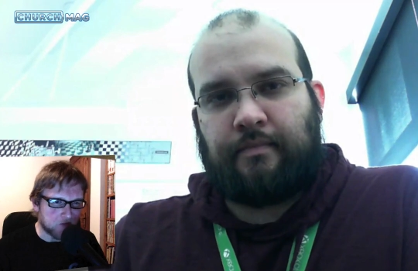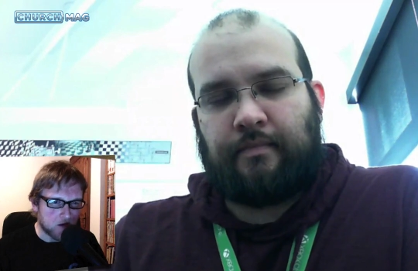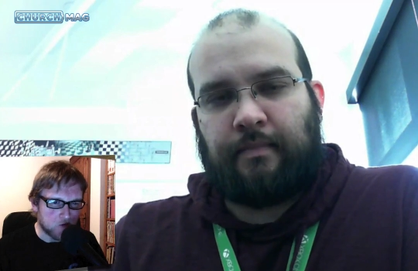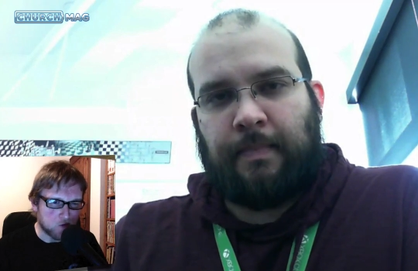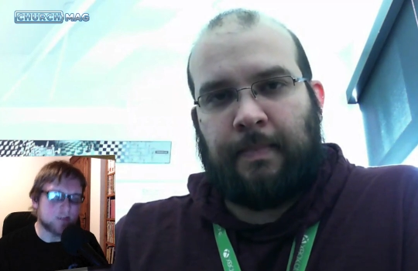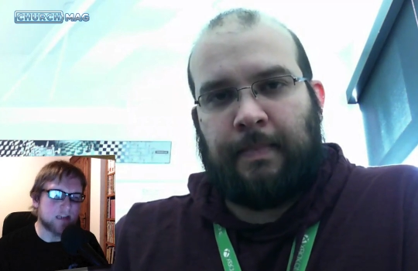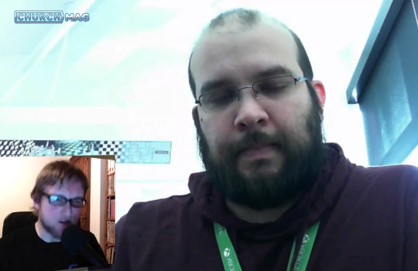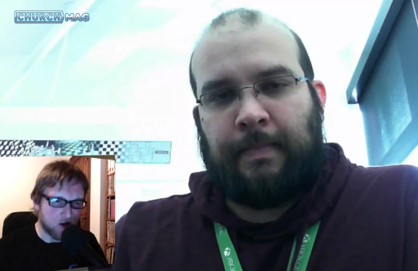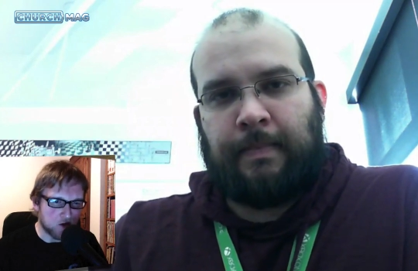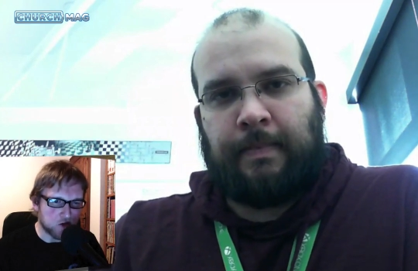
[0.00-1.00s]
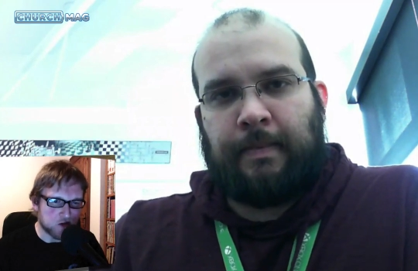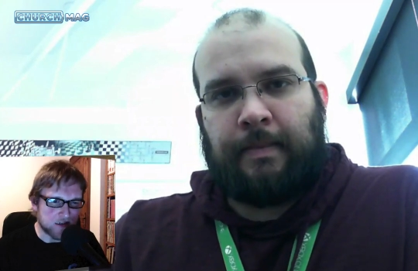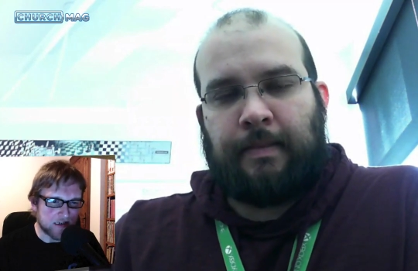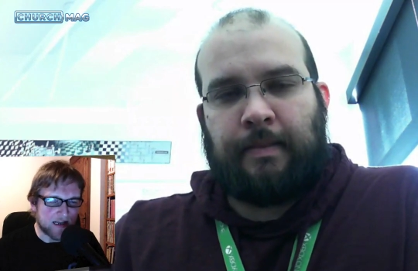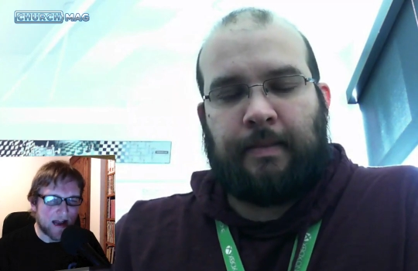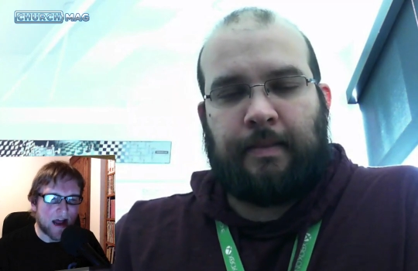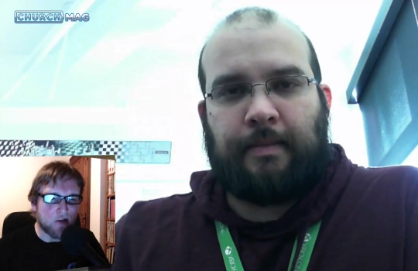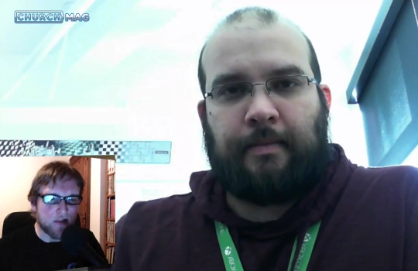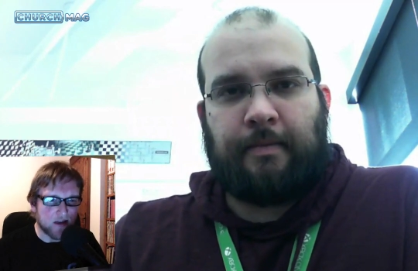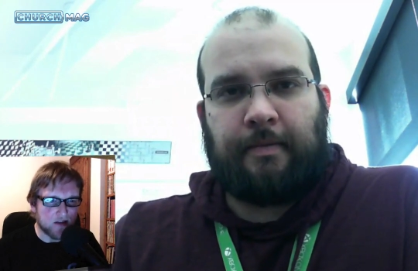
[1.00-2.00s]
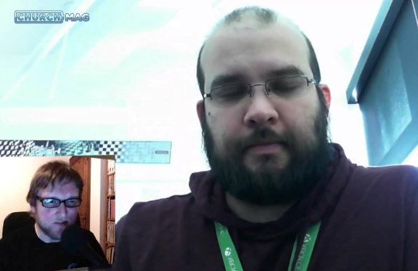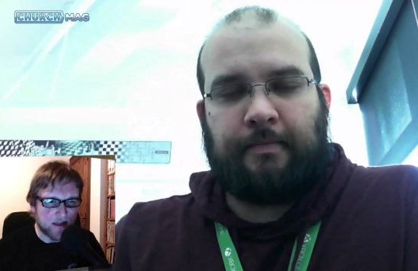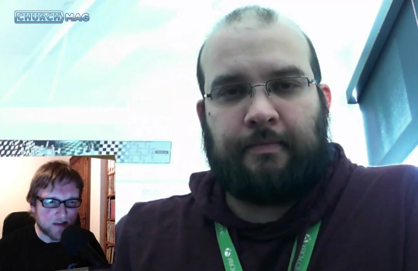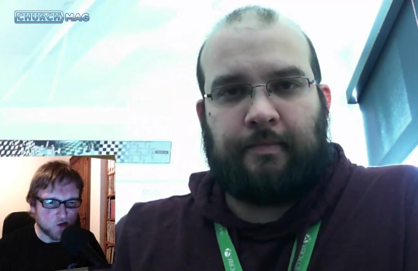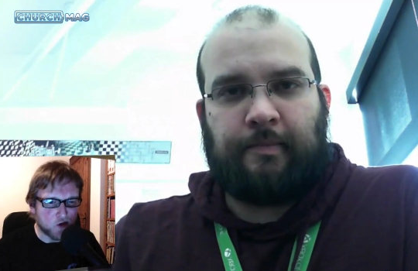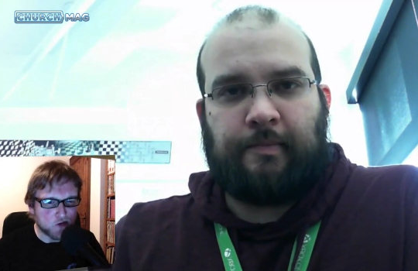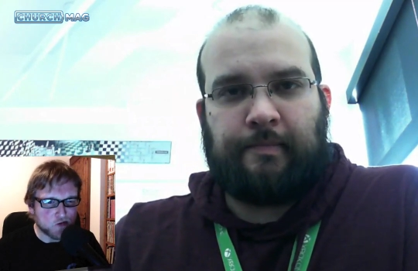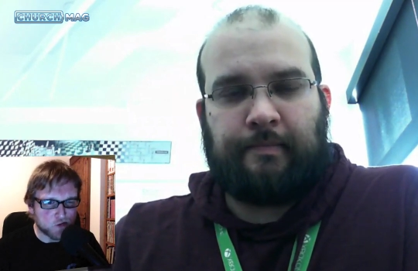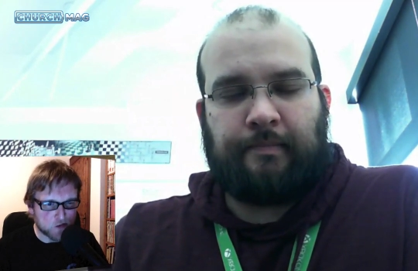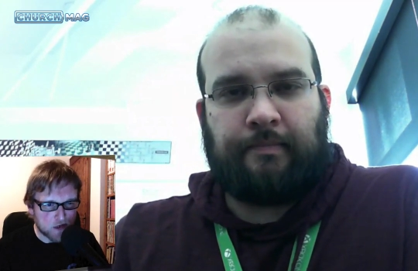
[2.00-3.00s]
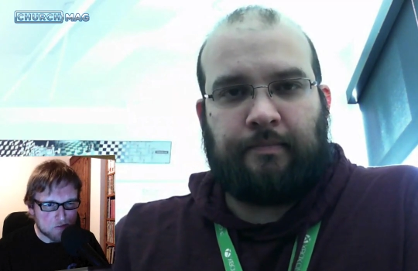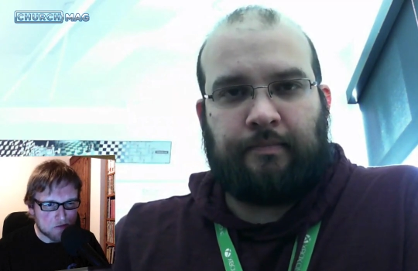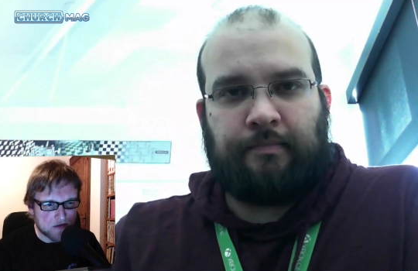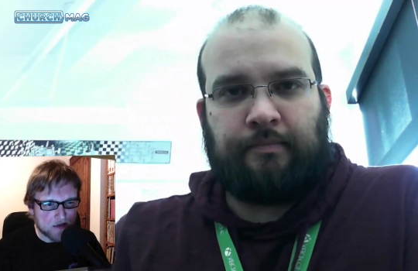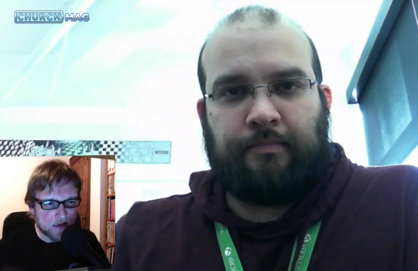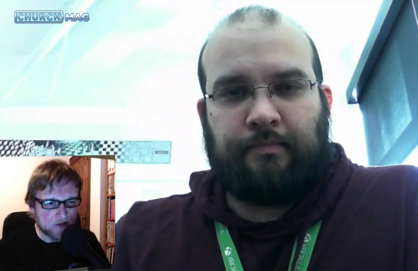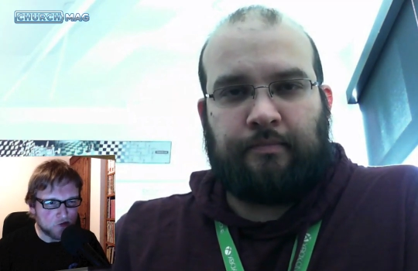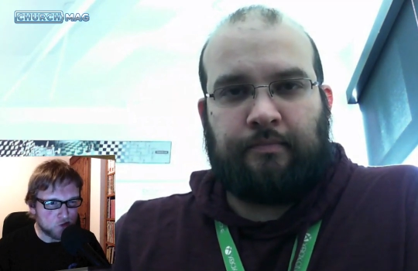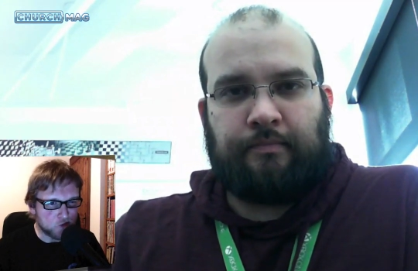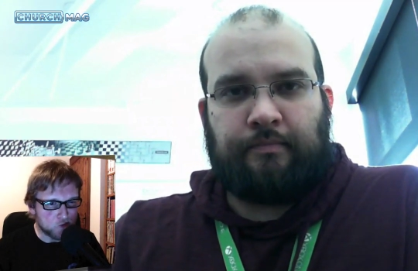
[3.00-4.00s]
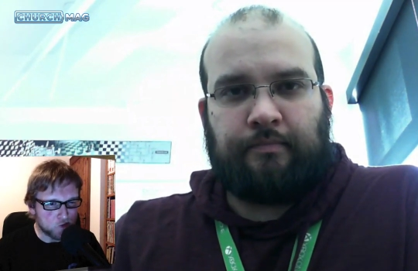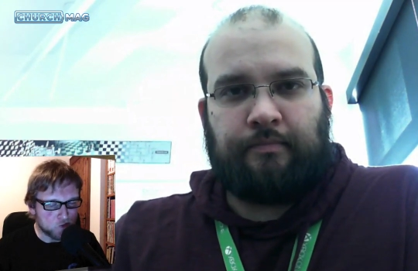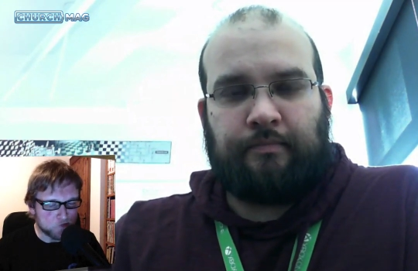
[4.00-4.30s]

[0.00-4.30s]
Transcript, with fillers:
Speaker 1: for technology, and, and how that, that's all stirred up into